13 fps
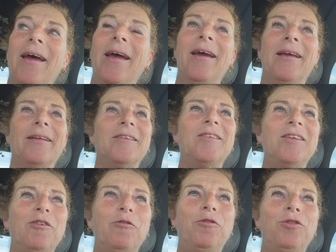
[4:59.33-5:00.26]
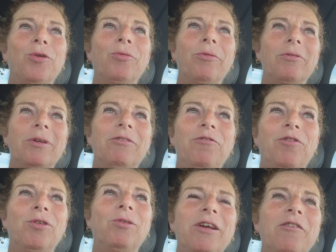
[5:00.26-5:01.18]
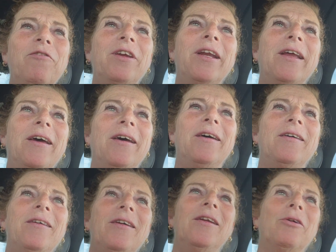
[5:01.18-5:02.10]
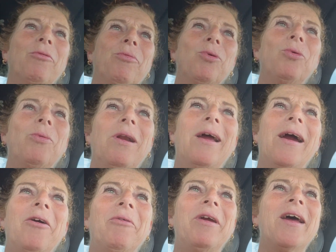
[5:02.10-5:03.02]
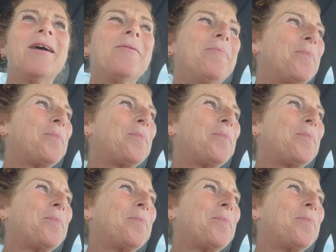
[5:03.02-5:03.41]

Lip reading: And if you live in a rural area,